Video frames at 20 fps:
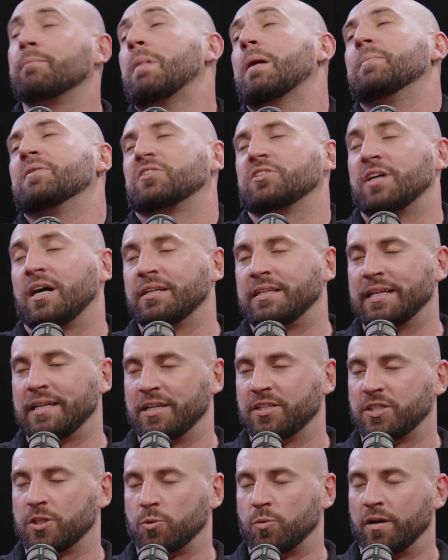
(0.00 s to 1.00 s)
maybe it's an
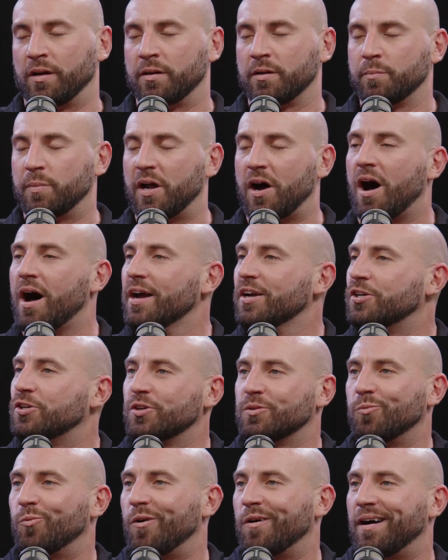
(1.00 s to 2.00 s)
idealistic one, but I
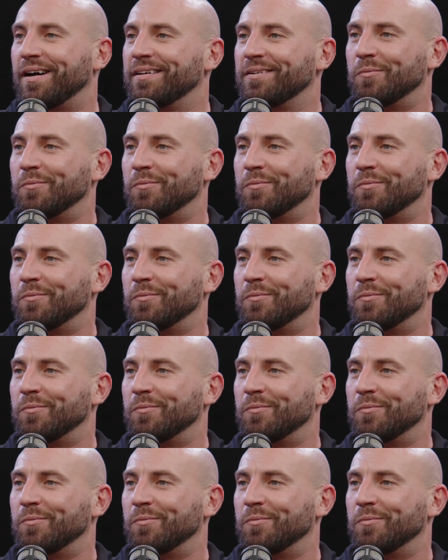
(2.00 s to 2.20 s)
should